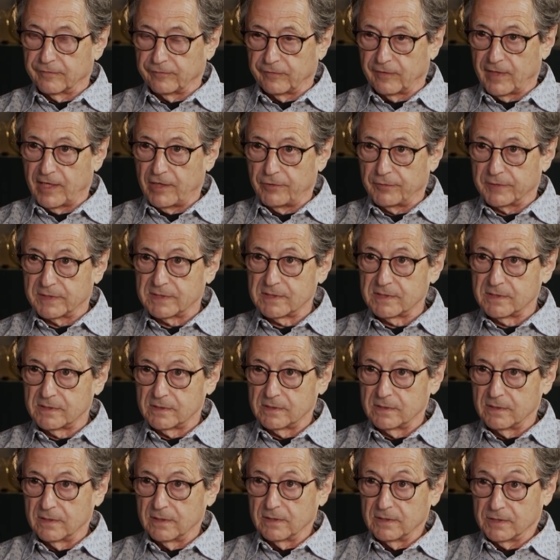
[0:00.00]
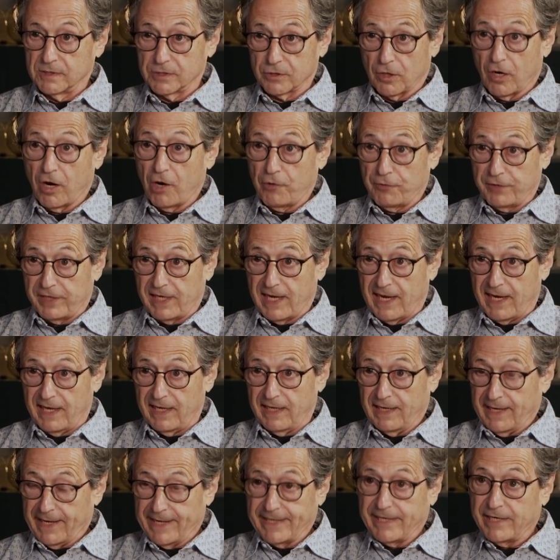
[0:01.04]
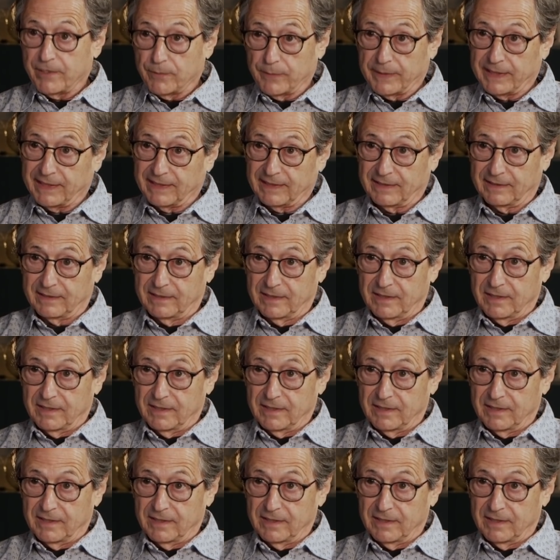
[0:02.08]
virus's RNA anywhere,